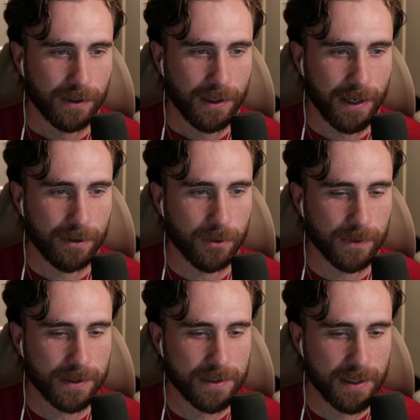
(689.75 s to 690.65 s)
I don't know what
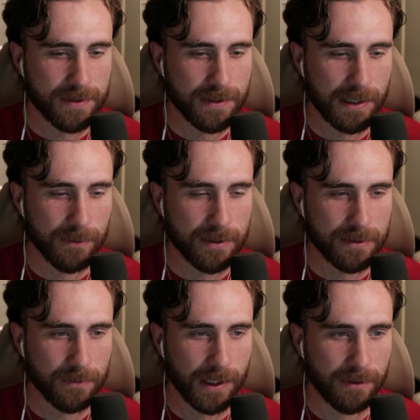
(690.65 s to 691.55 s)
this guy's name is.
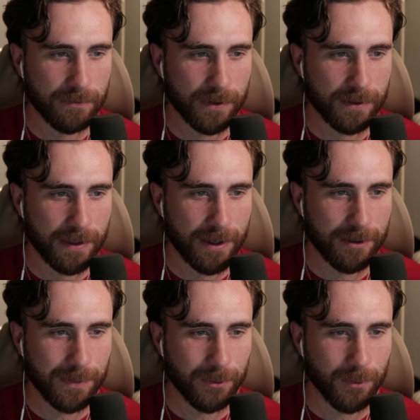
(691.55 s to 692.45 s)
We got to figure that
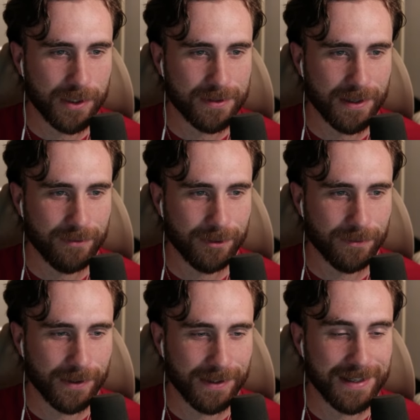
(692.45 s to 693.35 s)
out. But we just have a new
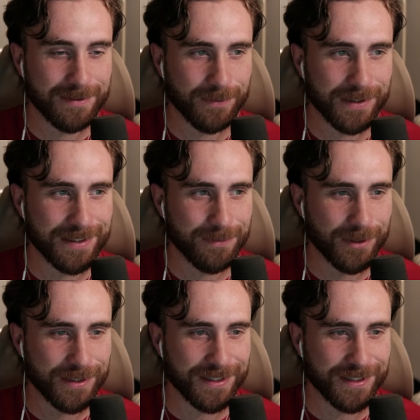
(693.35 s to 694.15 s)
friend. This is pretty sick.